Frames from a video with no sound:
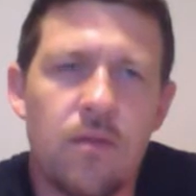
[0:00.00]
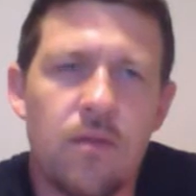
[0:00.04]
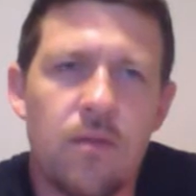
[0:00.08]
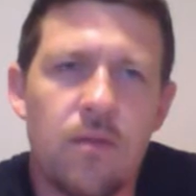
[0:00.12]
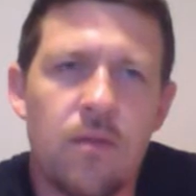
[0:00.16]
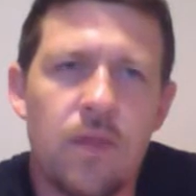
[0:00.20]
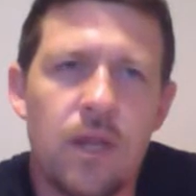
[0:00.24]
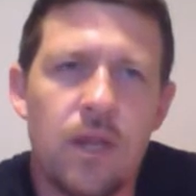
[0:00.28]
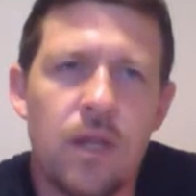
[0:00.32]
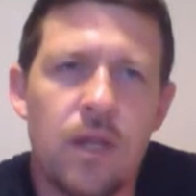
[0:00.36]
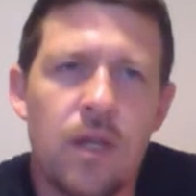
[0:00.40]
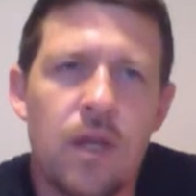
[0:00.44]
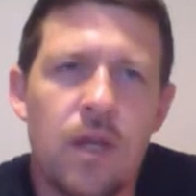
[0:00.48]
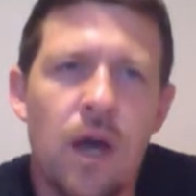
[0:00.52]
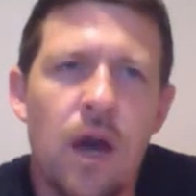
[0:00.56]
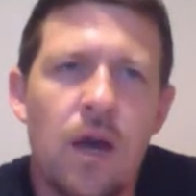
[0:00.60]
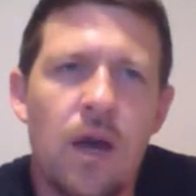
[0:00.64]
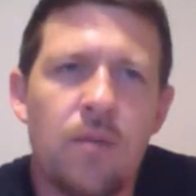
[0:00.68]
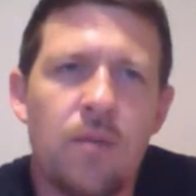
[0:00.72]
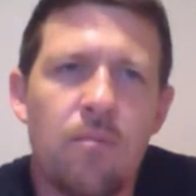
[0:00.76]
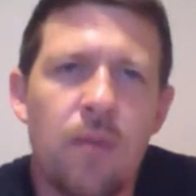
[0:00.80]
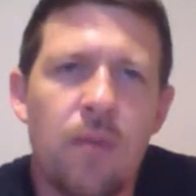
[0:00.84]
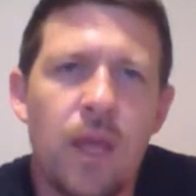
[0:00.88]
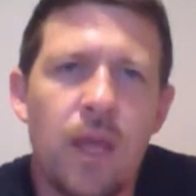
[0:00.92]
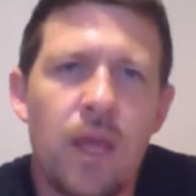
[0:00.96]
that
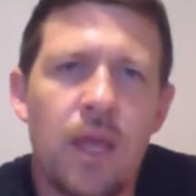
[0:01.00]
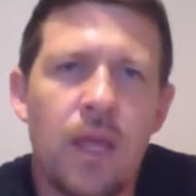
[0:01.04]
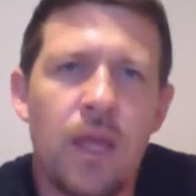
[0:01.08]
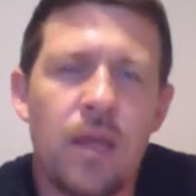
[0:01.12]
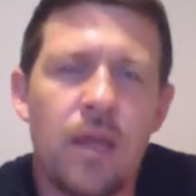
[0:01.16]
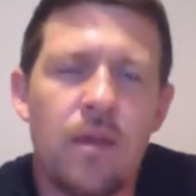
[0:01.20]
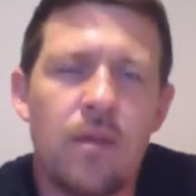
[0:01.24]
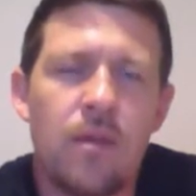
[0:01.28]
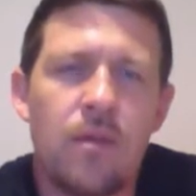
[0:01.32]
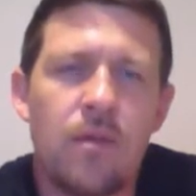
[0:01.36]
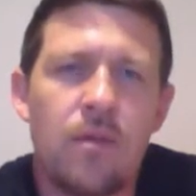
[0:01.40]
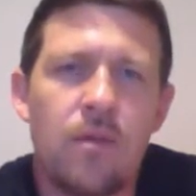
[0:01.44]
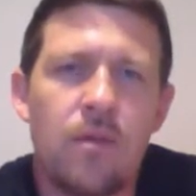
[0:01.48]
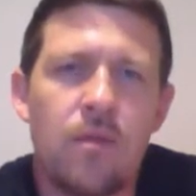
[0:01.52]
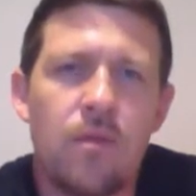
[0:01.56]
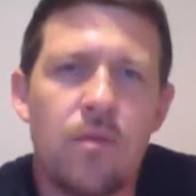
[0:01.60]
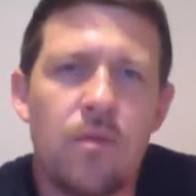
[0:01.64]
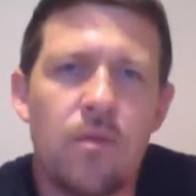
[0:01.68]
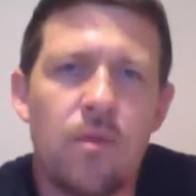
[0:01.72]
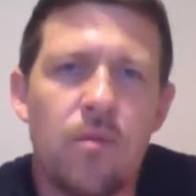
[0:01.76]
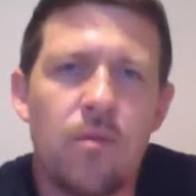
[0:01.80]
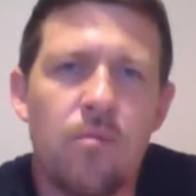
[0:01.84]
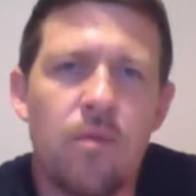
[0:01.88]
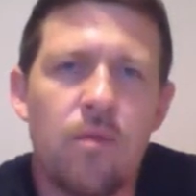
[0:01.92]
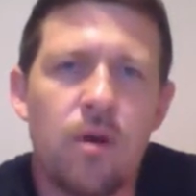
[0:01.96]
God made
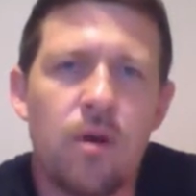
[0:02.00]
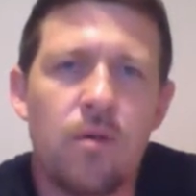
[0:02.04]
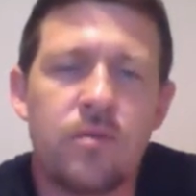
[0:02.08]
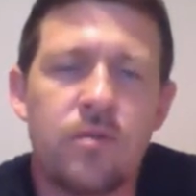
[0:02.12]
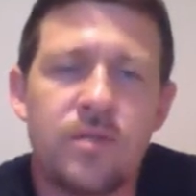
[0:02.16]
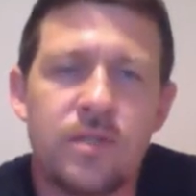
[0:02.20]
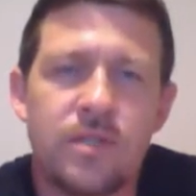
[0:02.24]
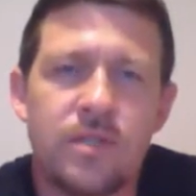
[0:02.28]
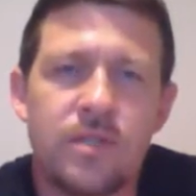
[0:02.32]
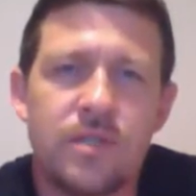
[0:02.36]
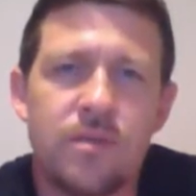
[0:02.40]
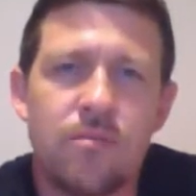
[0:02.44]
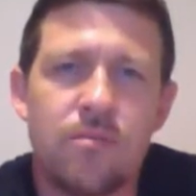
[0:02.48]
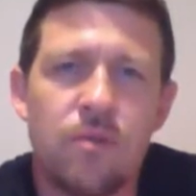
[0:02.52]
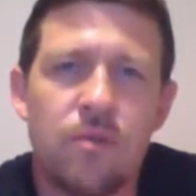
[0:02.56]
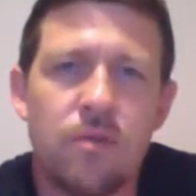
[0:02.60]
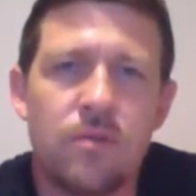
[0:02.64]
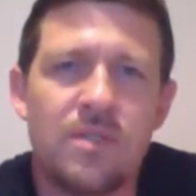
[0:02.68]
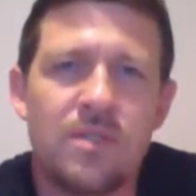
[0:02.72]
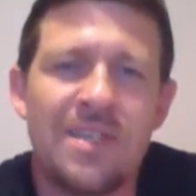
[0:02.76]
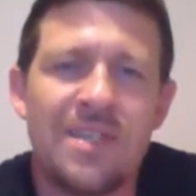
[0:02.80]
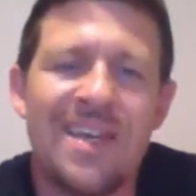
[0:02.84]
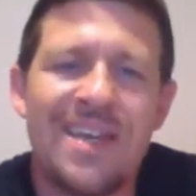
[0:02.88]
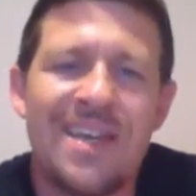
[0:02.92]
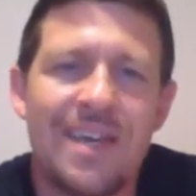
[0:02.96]
through Moses, the
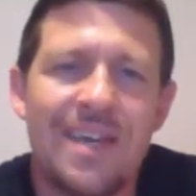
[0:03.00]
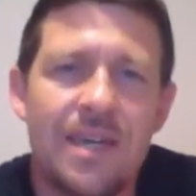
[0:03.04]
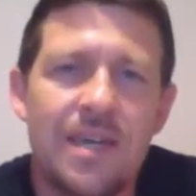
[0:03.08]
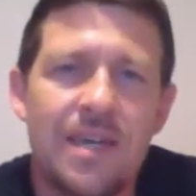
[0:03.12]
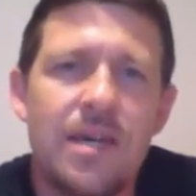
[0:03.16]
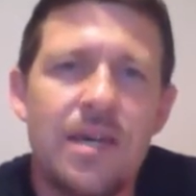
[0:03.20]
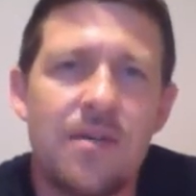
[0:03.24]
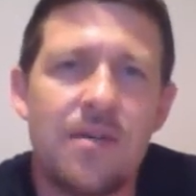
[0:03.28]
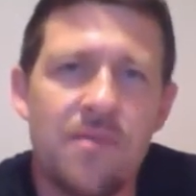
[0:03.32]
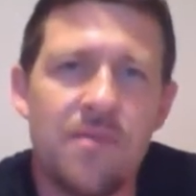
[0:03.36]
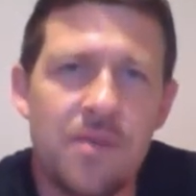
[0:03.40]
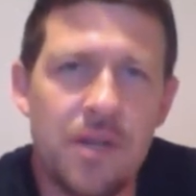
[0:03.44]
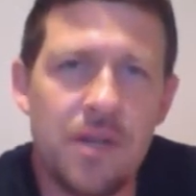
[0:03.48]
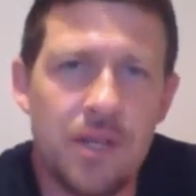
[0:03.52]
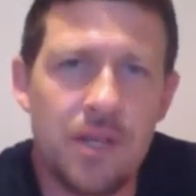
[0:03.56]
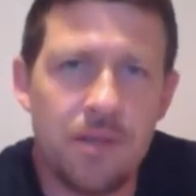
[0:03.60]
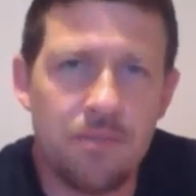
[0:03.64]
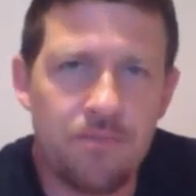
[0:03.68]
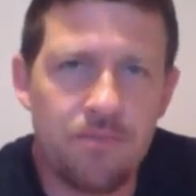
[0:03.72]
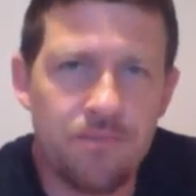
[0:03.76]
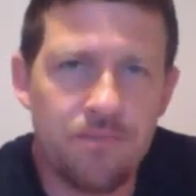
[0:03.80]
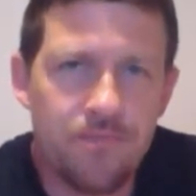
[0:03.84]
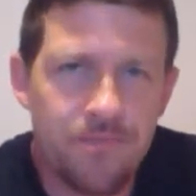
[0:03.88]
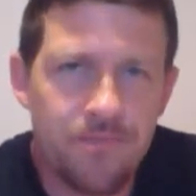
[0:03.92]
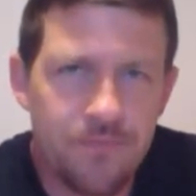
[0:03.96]
Mosaic covenant.
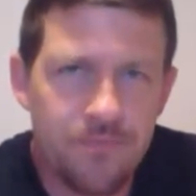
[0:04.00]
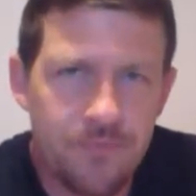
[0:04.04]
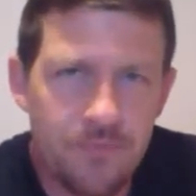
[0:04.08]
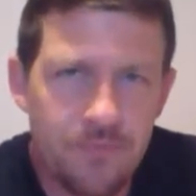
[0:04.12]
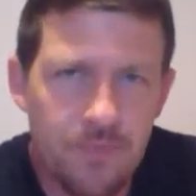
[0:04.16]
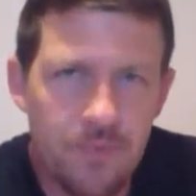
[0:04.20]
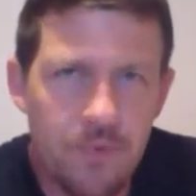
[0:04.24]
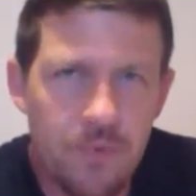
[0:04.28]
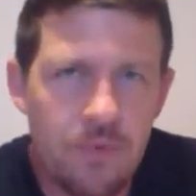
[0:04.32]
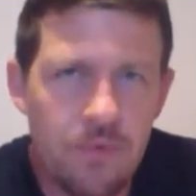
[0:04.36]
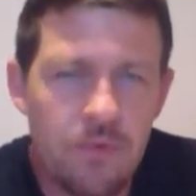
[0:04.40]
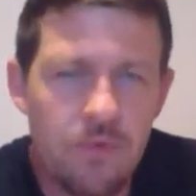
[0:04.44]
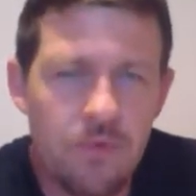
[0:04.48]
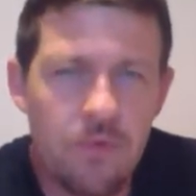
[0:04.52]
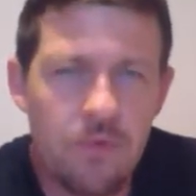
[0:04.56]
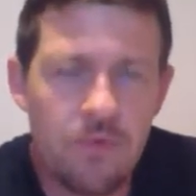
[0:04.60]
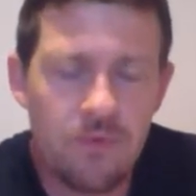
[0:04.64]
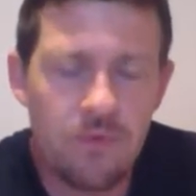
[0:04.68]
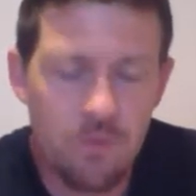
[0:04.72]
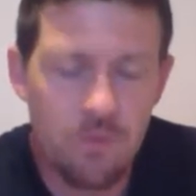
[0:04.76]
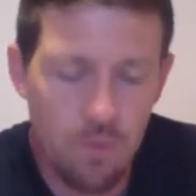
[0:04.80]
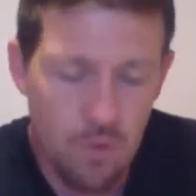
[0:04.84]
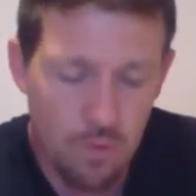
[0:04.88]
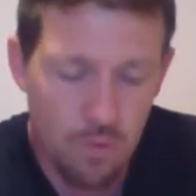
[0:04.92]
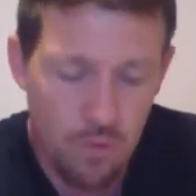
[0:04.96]

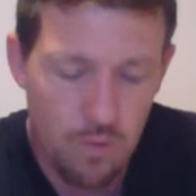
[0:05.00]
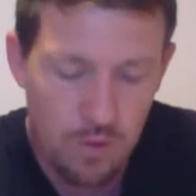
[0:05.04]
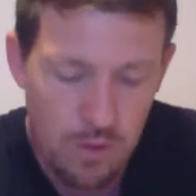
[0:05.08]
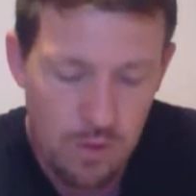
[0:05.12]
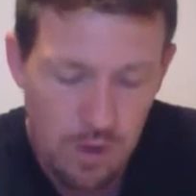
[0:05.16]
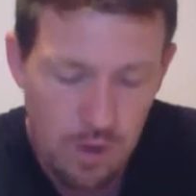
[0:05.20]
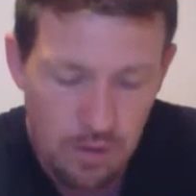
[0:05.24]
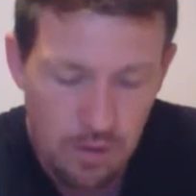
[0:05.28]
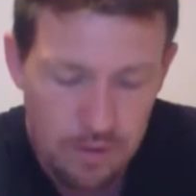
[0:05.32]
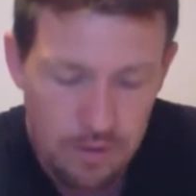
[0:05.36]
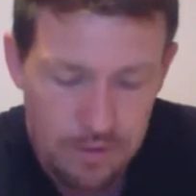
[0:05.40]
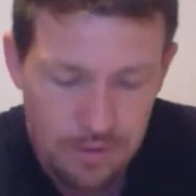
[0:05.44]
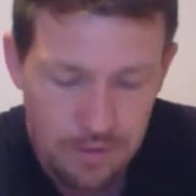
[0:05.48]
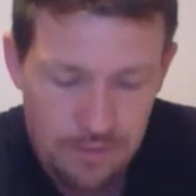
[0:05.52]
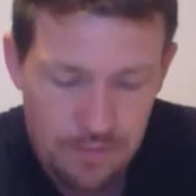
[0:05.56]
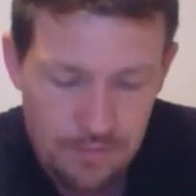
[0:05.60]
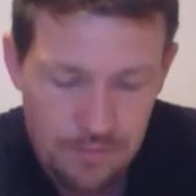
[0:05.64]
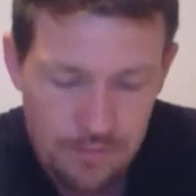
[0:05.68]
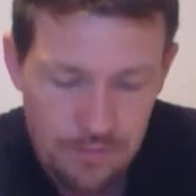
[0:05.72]
That's what we'll call it.